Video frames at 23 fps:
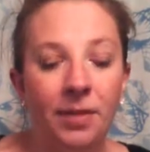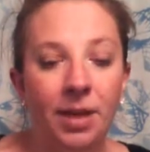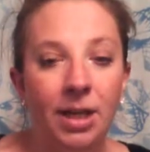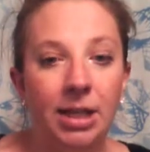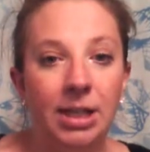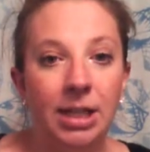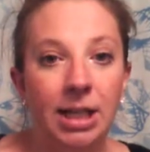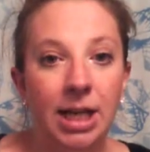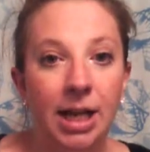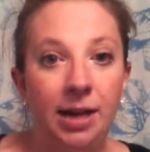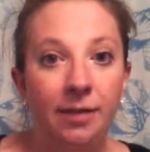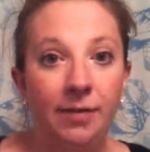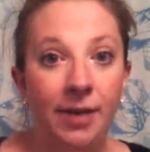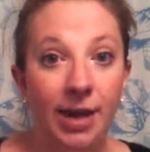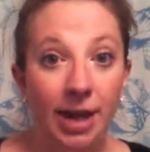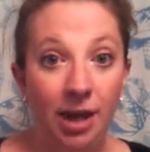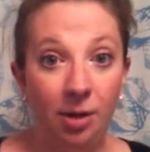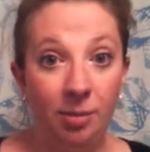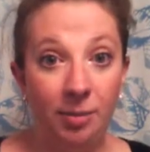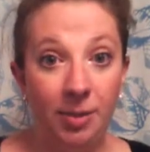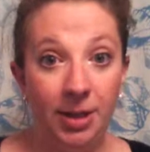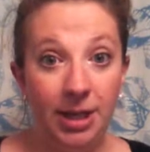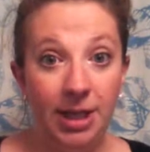to kind of
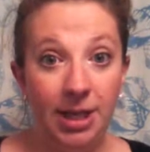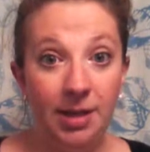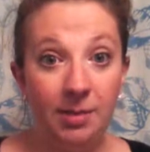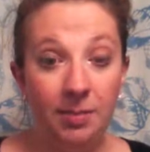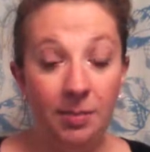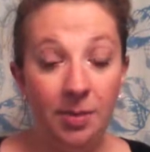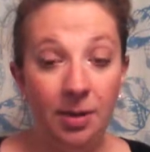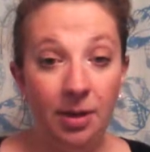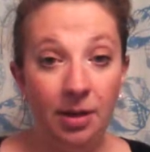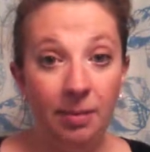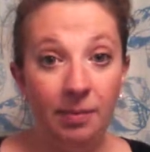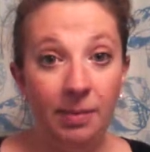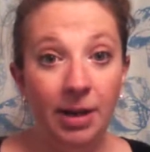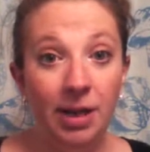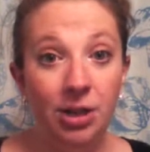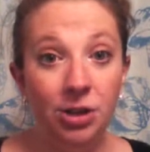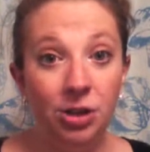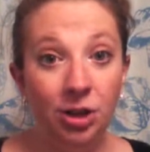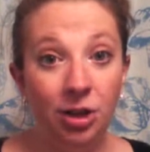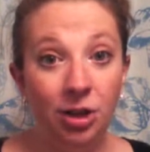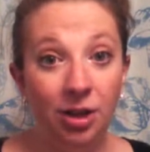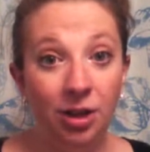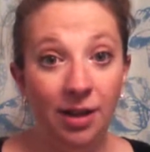help keep my
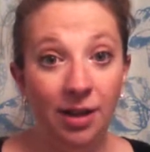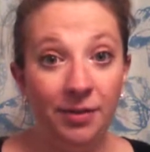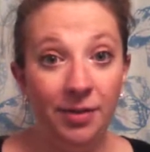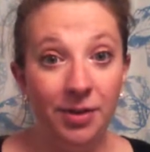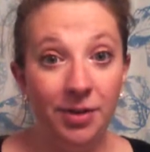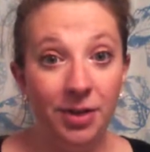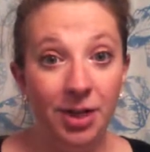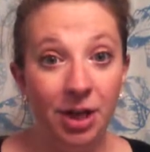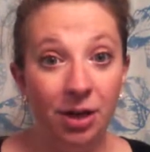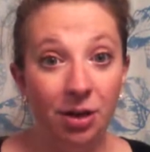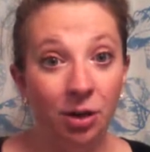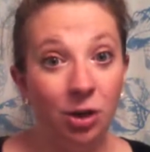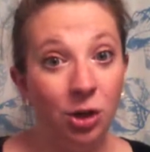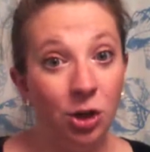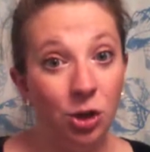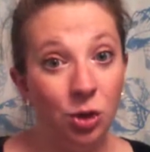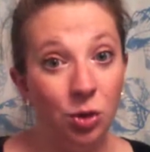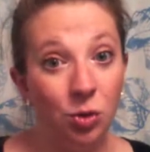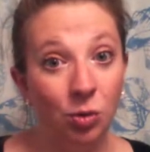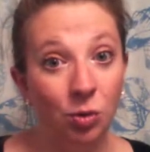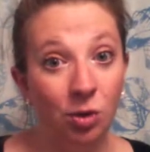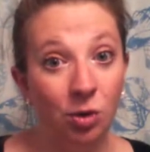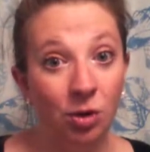sugar levels under
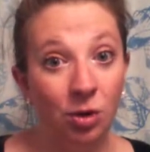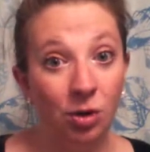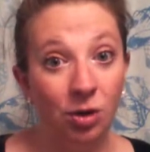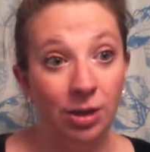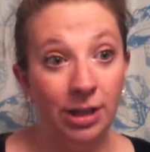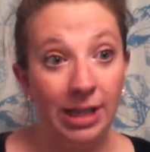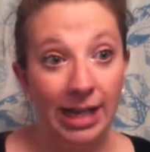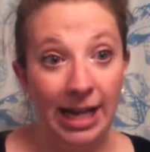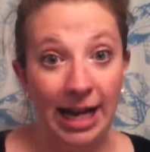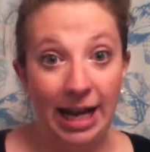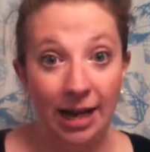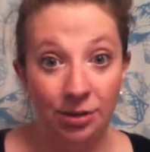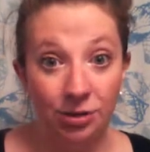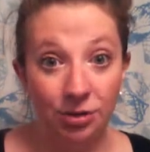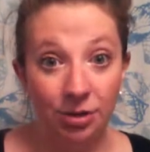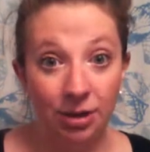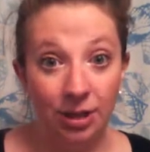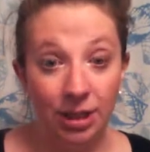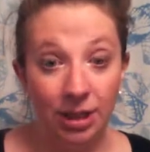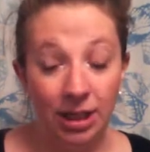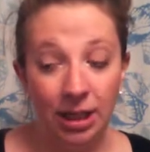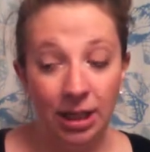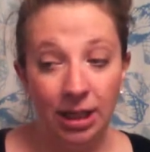control
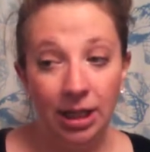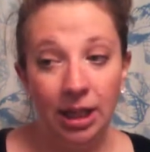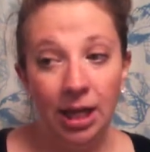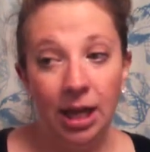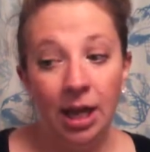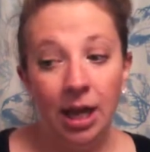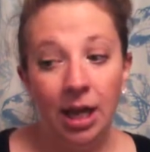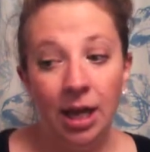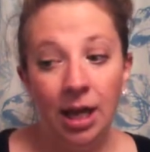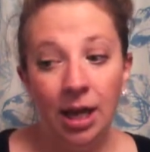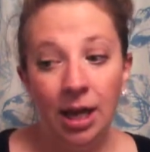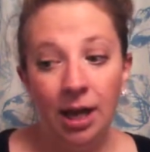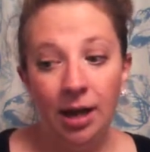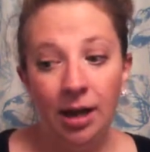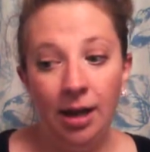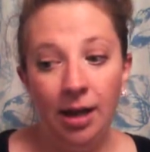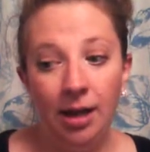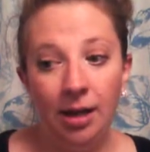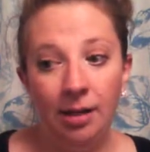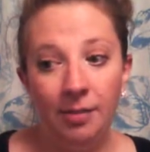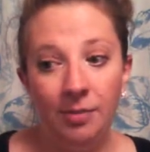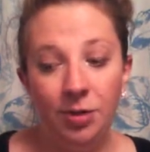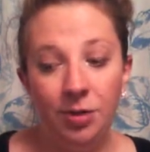naturally.
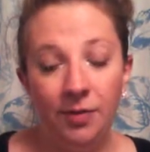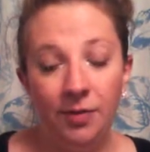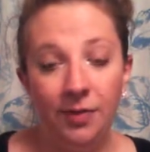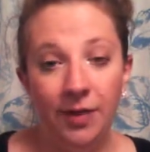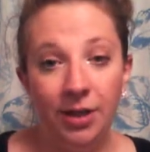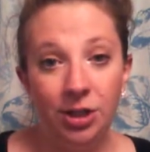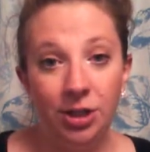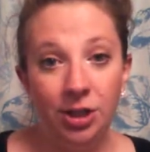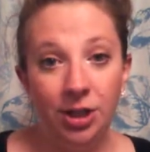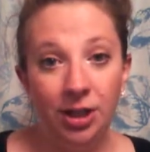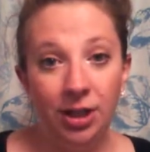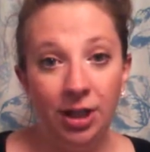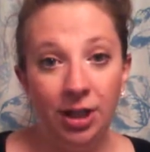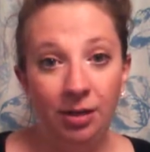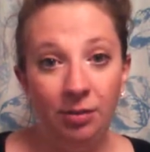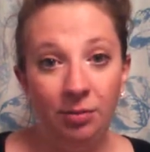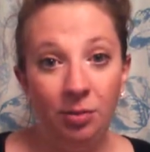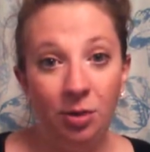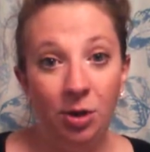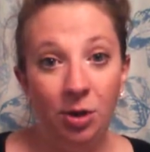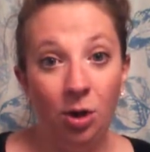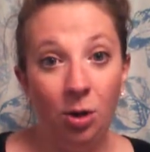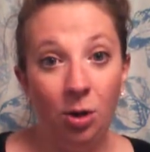So eventually I
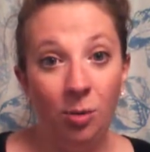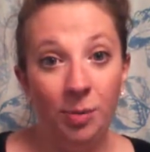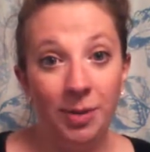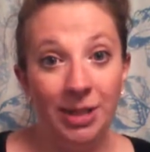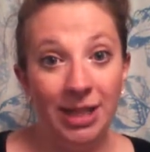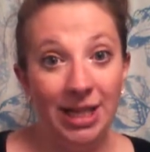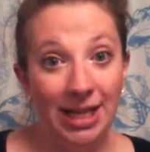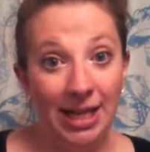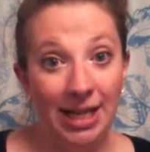would hope to